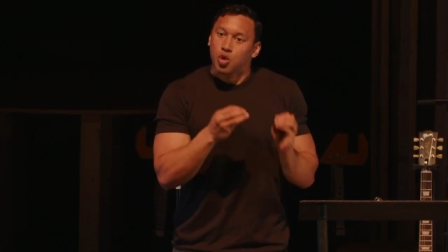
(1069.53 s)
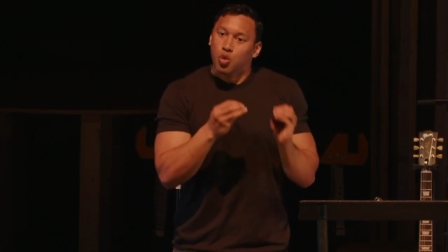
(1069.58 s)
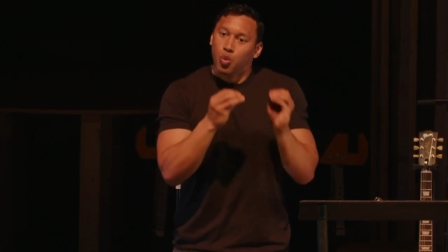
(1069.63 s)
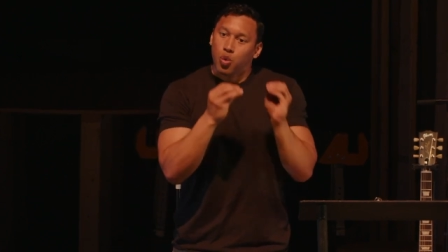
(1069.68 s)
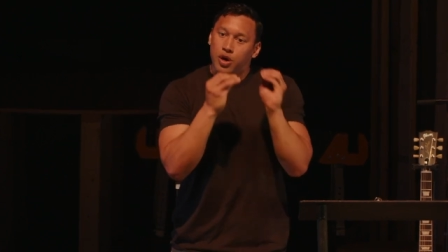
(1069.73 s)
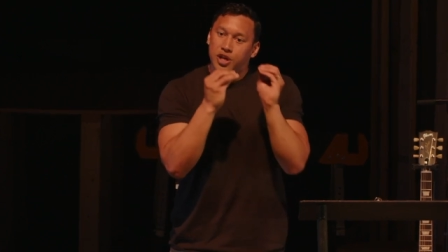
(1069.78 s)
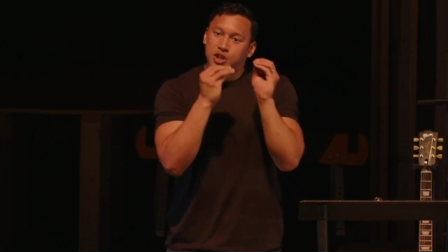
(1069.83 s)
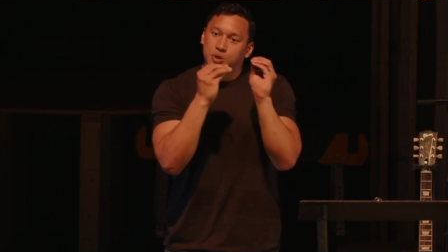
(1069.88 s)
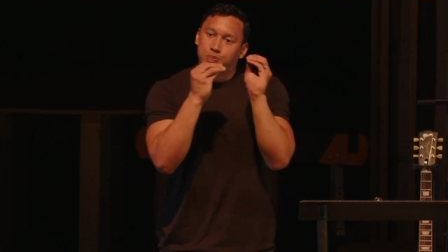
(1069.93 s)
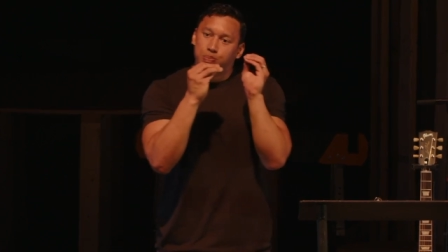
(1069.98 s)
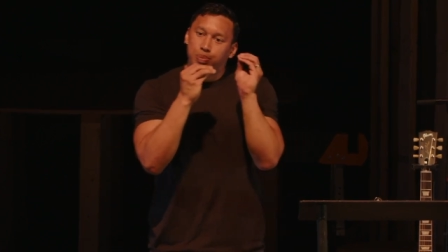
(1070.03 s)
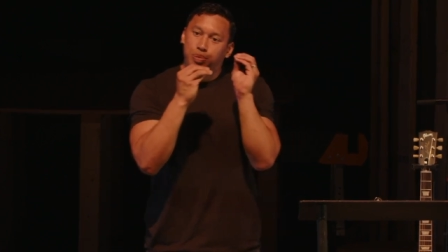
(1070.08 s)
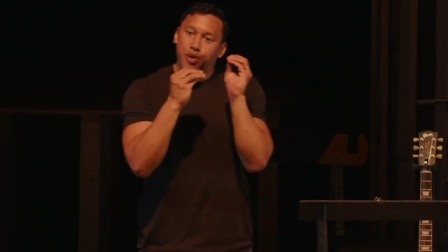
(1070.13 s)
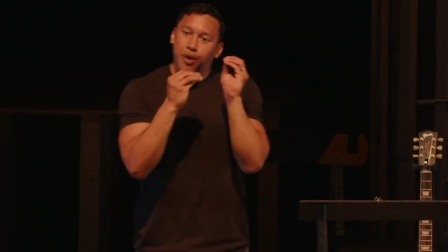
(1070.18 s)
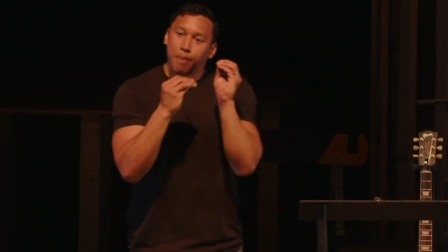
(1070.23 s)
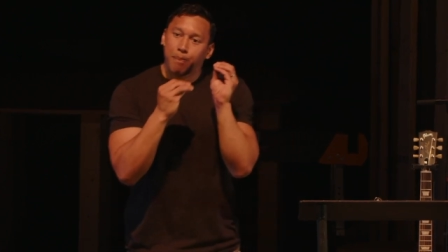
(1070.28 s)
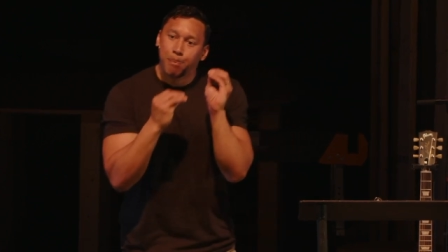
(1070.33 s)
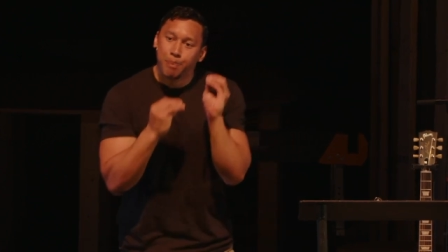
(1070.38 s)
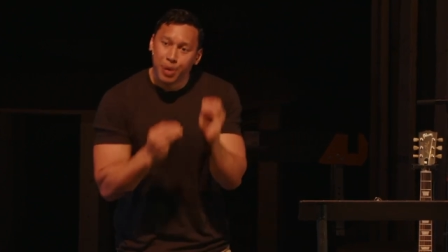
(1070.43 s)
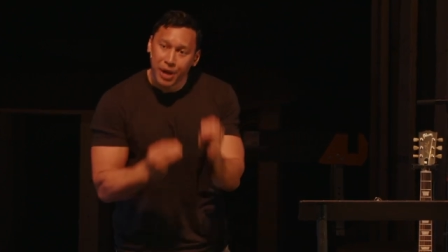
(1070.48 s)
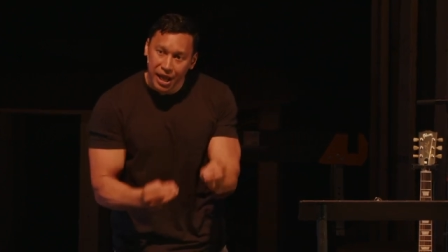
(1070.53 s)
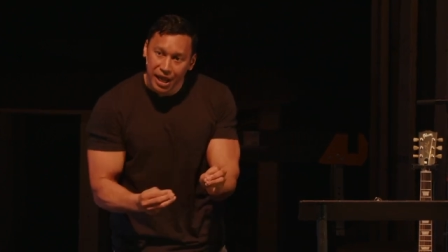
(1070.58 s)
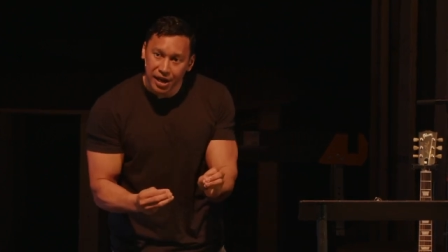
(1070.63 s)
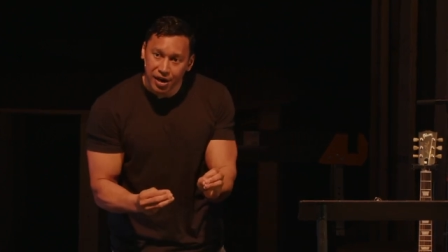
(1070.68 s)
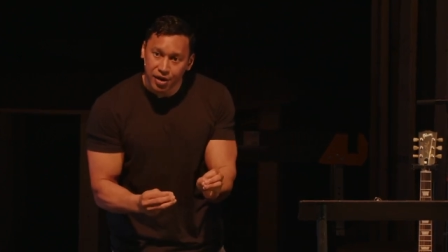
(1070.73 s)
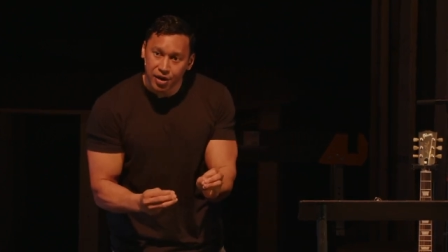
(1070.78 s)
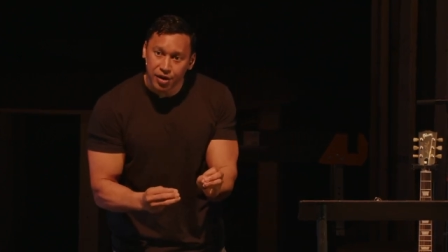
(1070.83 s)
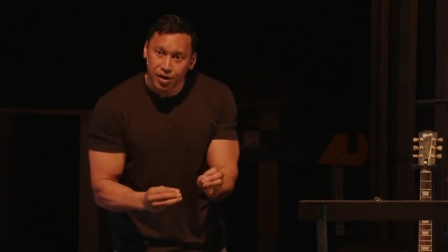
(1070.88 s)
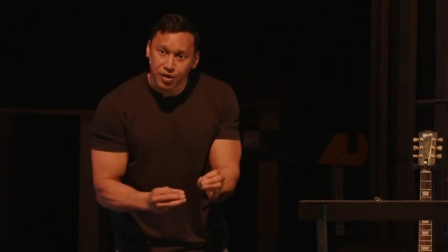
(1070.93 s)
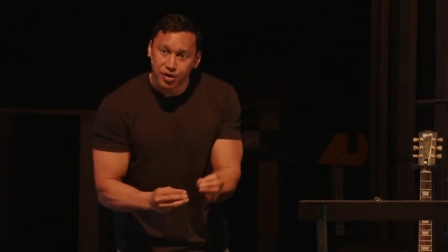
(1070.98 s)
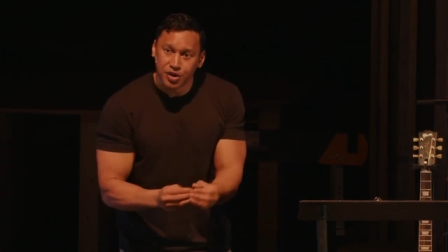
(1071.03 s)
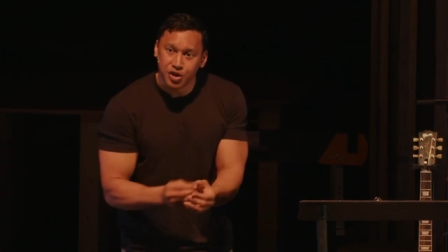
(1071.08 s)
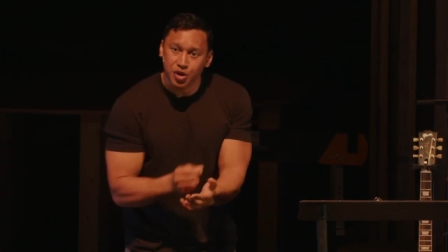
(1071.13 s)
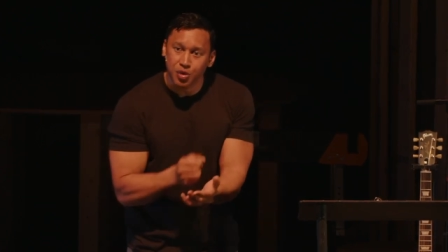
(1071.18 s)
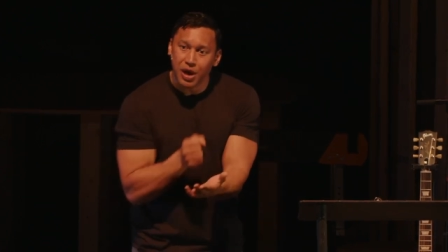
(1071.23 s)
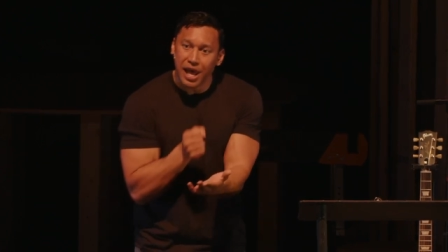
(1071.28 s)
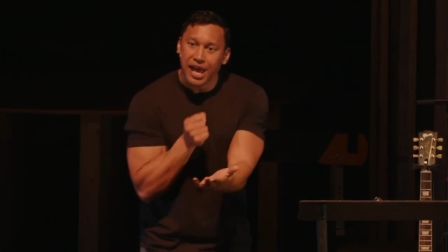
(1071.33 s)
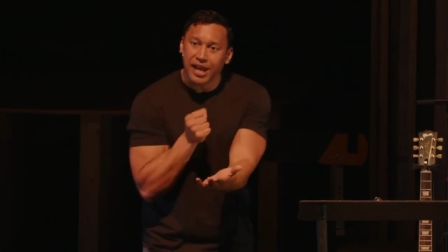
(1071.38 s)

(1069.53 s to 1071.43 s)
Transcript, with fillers: was prepared to